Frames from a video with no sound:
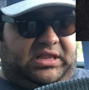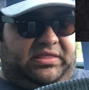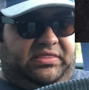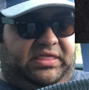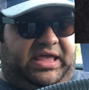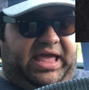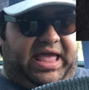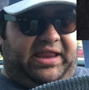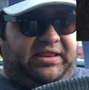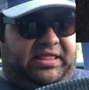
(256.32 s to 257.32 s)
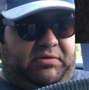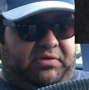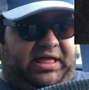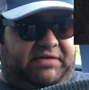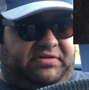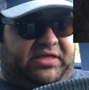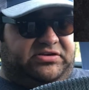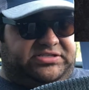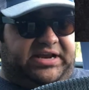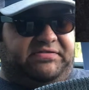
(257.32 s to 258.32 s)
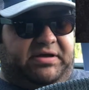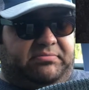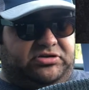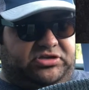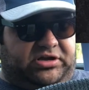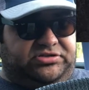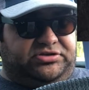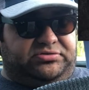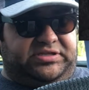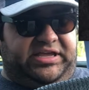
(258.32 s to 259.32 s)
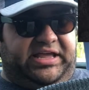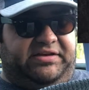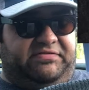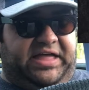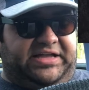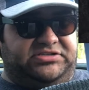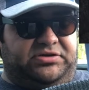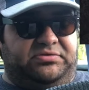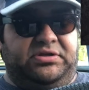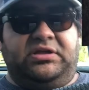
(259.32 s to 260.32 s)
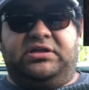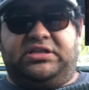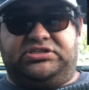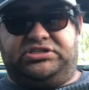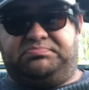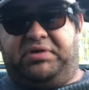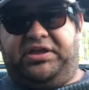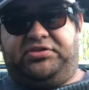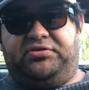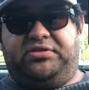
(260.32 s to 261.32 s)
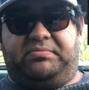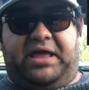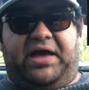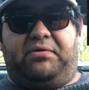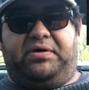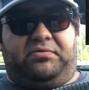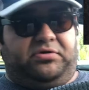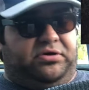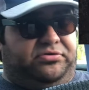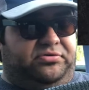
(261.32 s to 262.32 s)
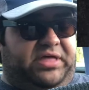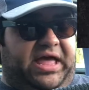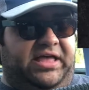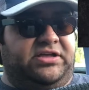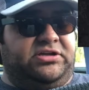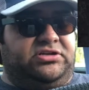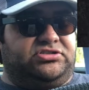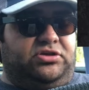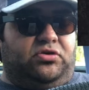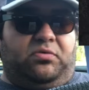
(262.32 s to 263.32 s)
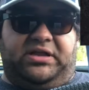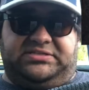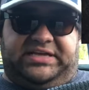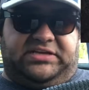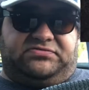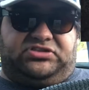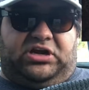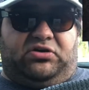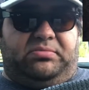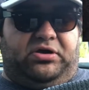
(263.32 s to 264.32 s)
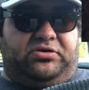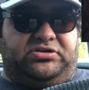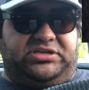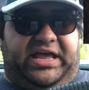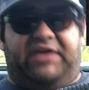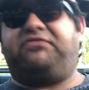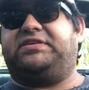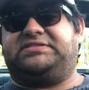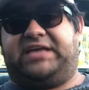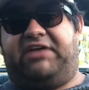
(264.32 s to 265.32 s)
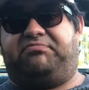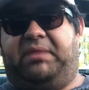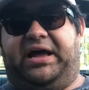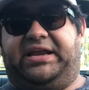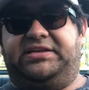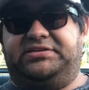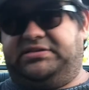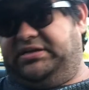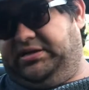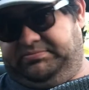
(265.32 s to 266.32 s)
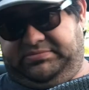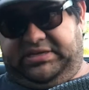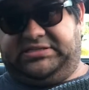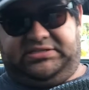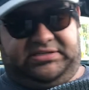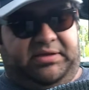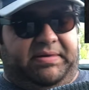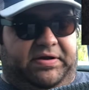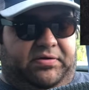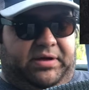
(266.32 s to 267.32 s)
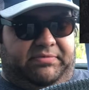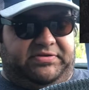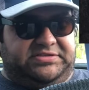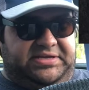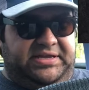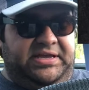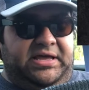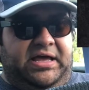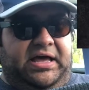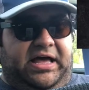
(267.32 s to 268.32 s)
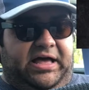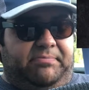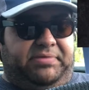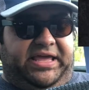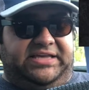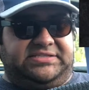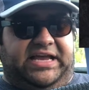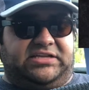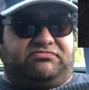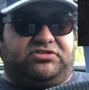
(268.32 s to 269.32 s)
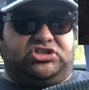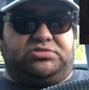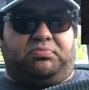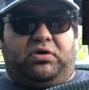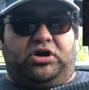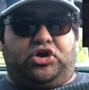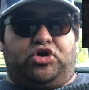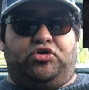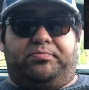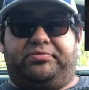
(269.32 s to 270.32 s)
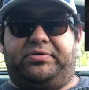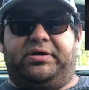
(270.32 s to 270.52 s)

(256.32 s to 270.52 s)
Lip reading: Then we'll have another set of numbers also at the end of that. So let's just break through them now, and we'll go through that. So the 1 stands for General Motors. F is F body, because it's a Camaro, obviously. P stands for Sport Coupe.